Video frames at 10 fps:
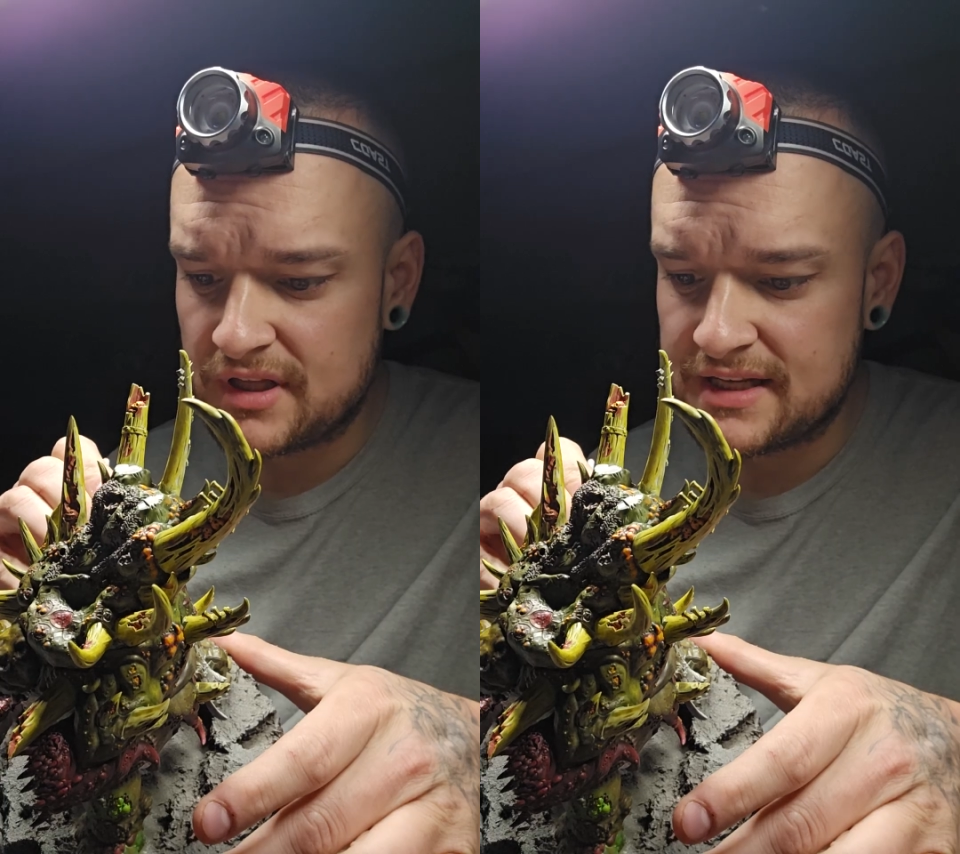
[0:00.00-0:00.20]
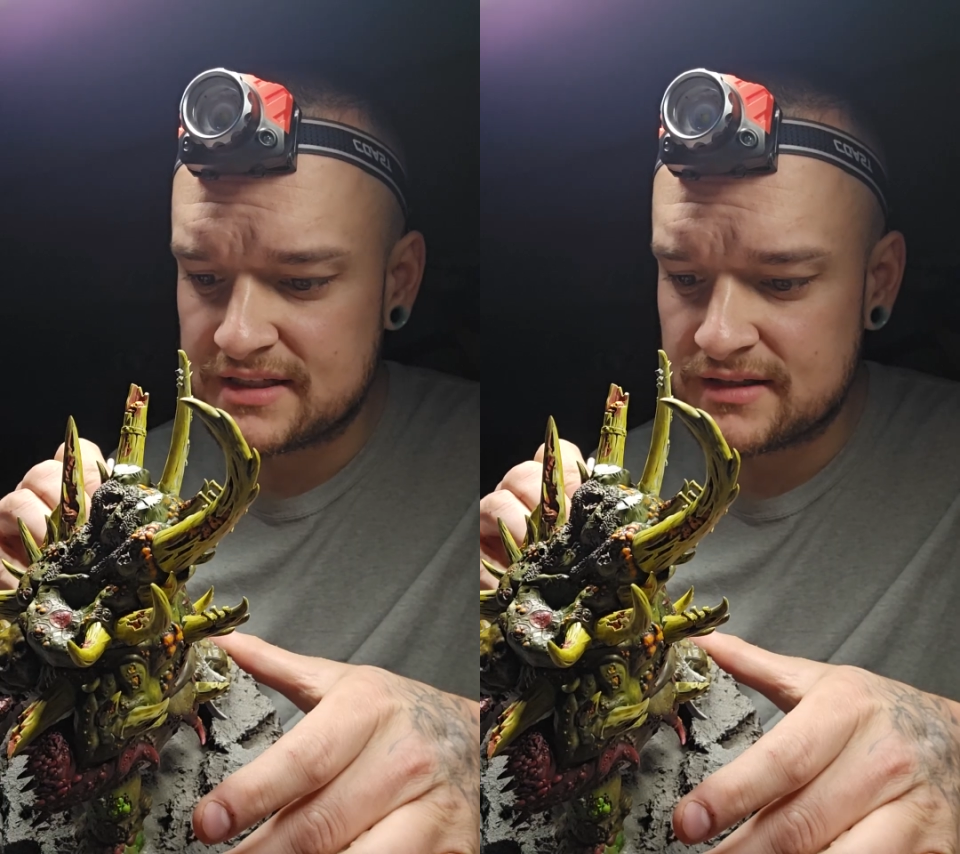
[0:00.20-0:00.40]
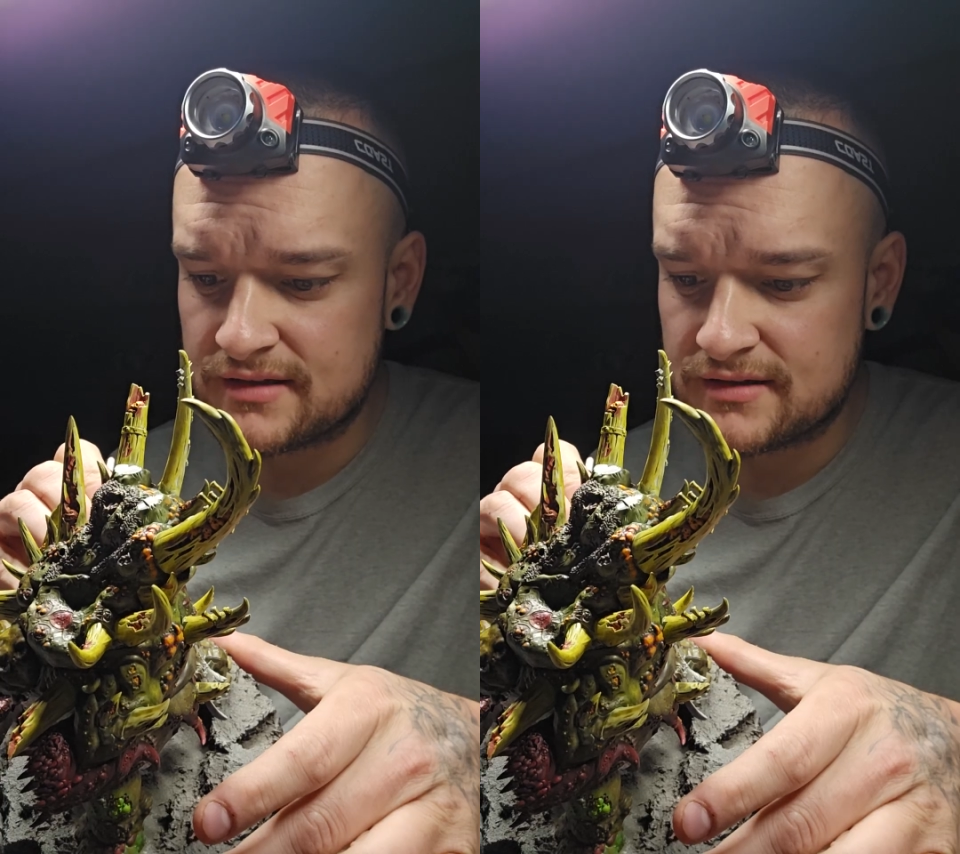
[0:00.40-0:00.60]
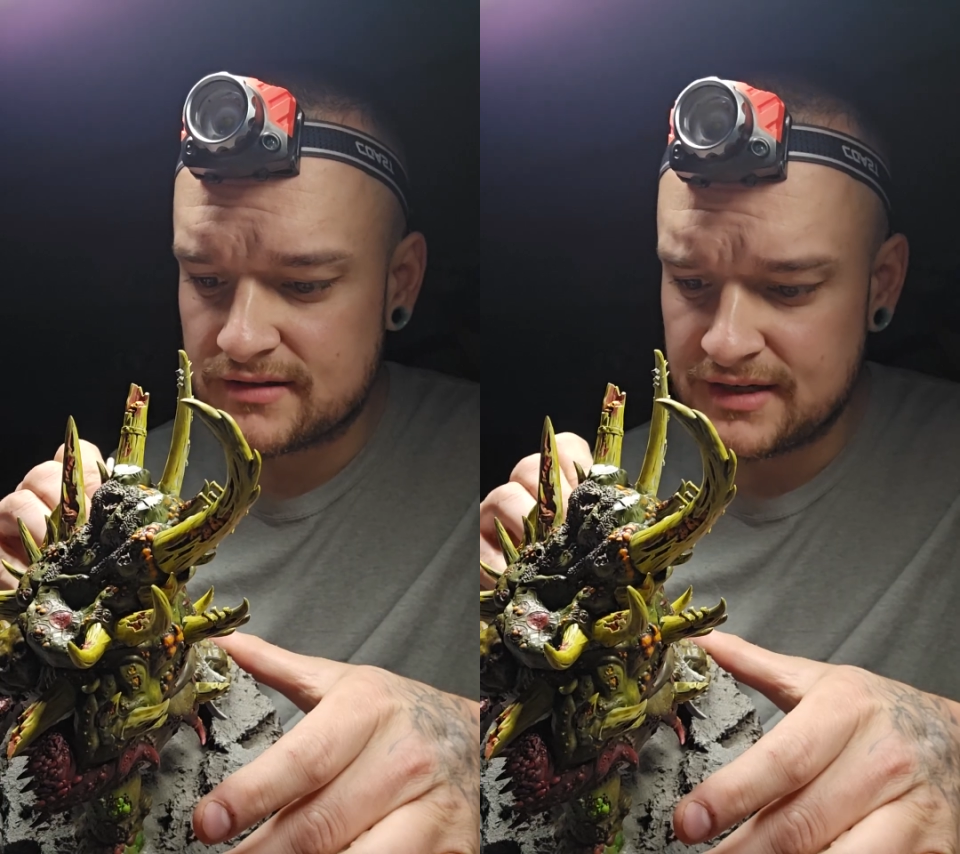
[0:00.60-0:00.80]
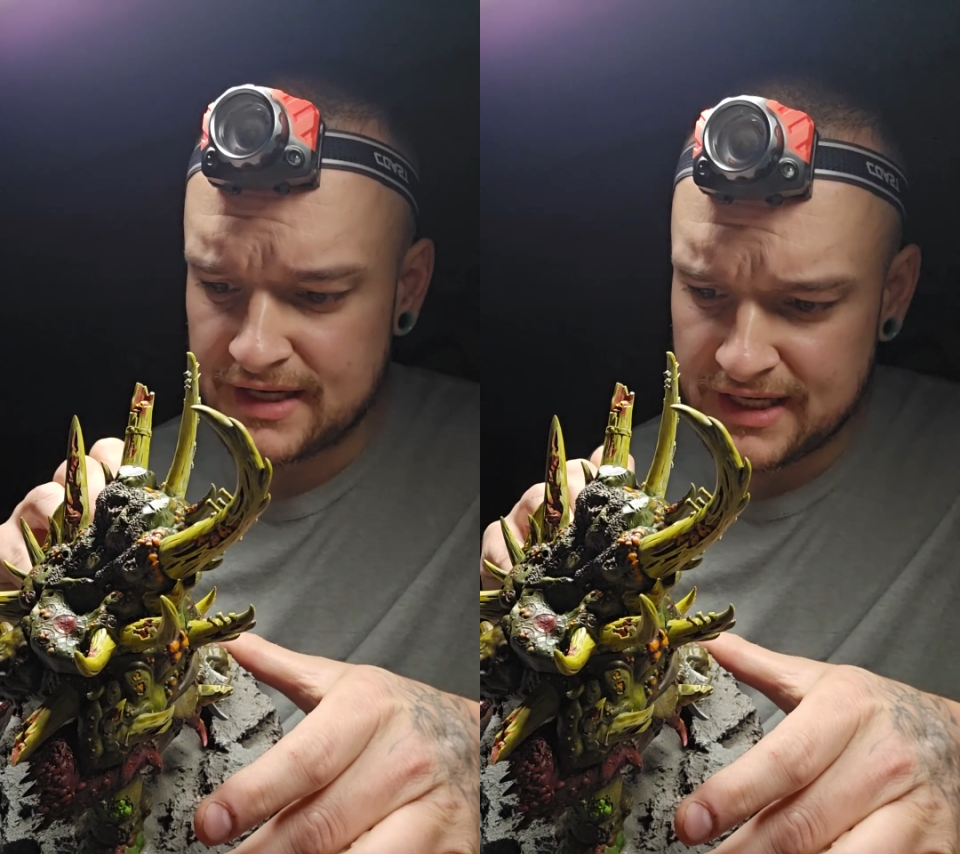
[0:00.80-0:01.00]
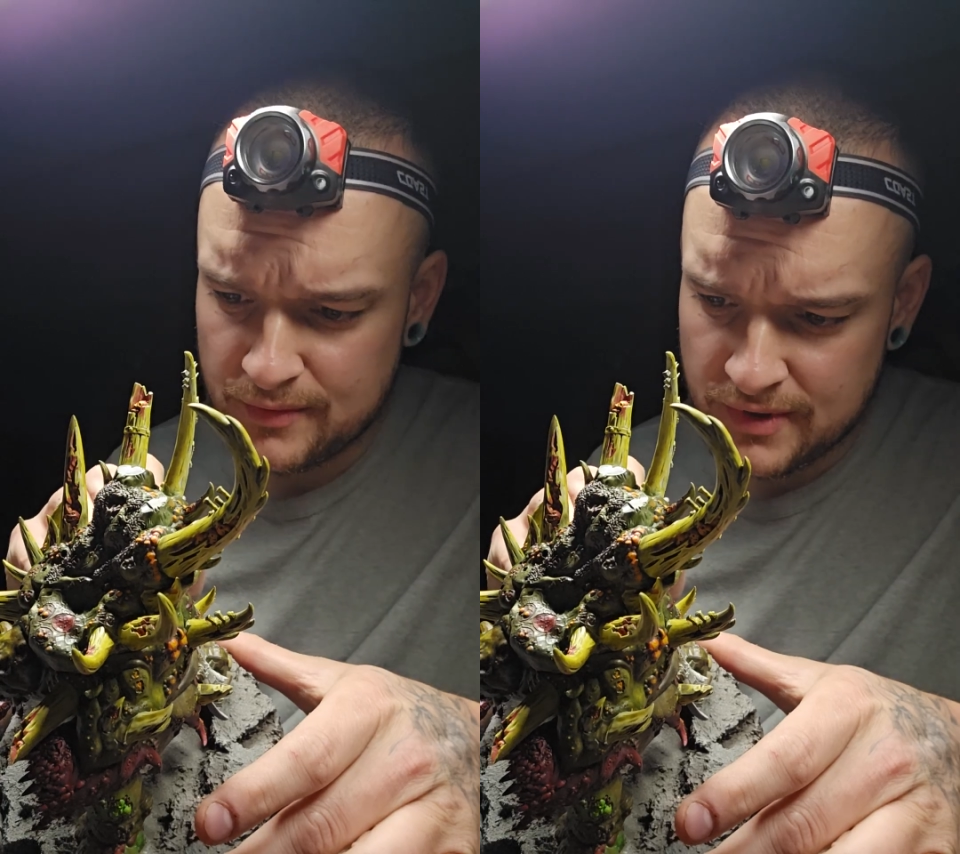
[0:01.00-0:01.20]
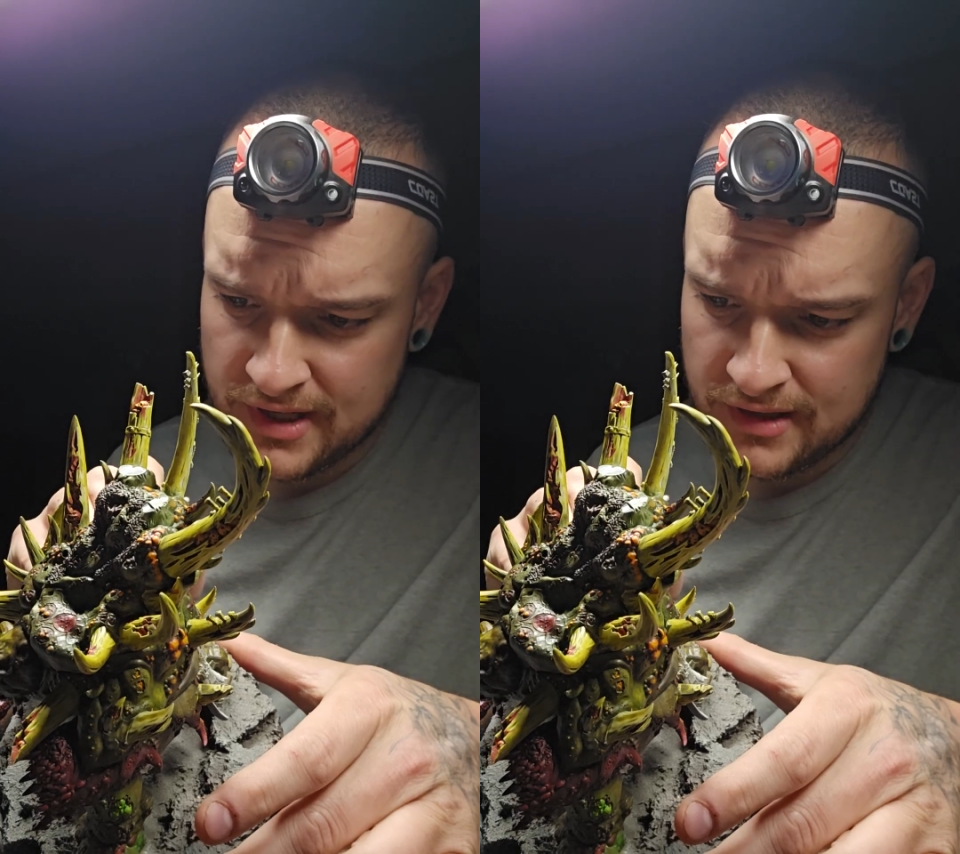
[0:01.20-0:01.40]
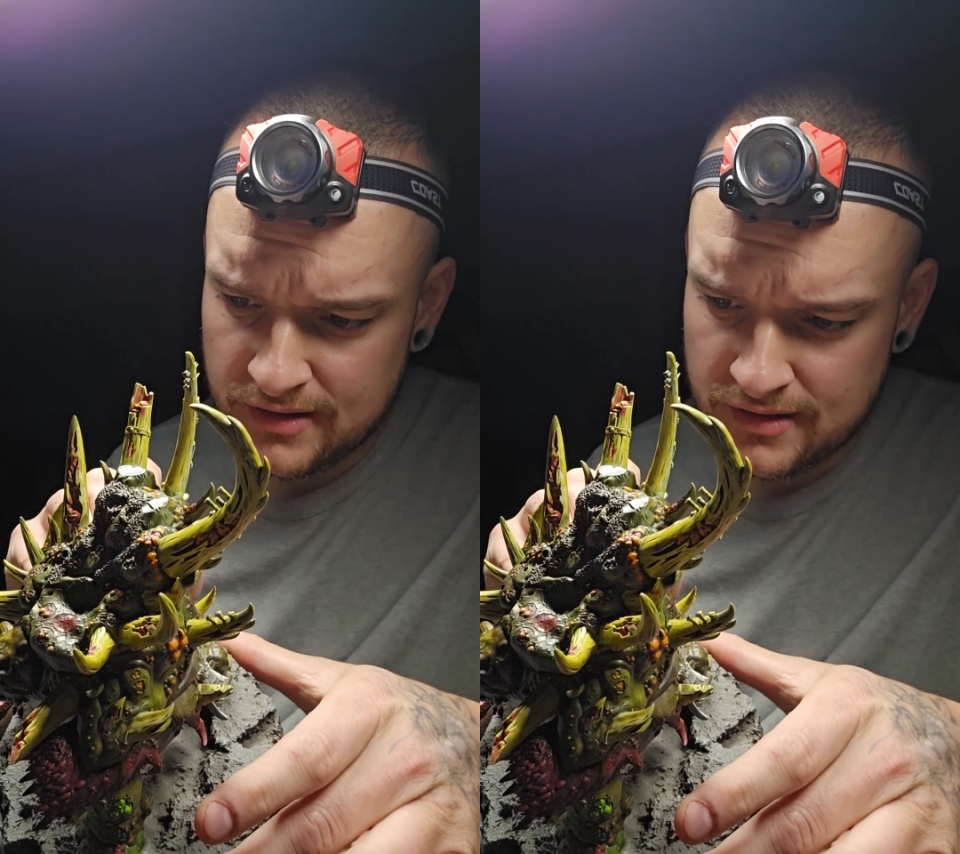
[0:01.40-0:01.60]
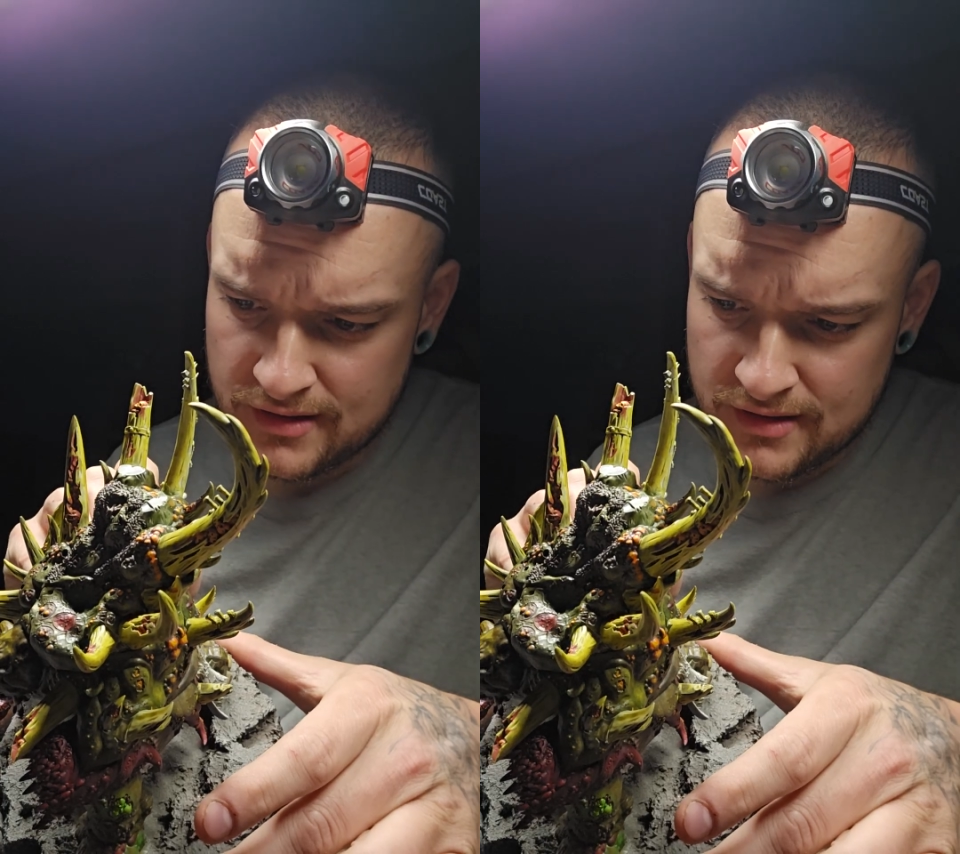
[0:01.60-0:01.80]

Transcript: pleasant in any way.